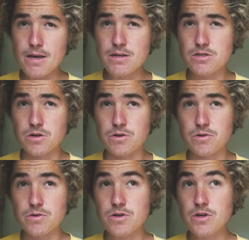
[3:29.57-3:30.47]

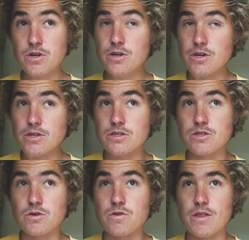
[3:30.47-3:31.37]
So
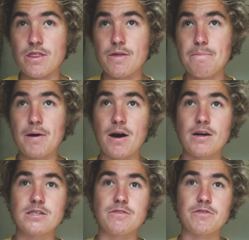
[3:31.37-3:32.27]
the
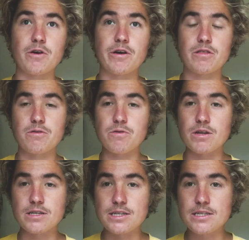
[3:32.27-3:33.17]
part of going through the
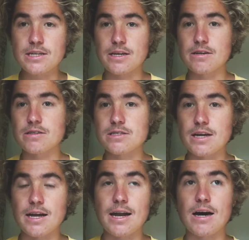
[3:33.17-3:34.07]
details
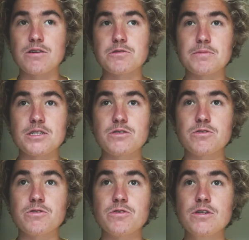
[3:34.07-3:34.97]
allows me
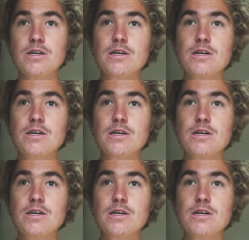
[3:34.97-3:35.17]
to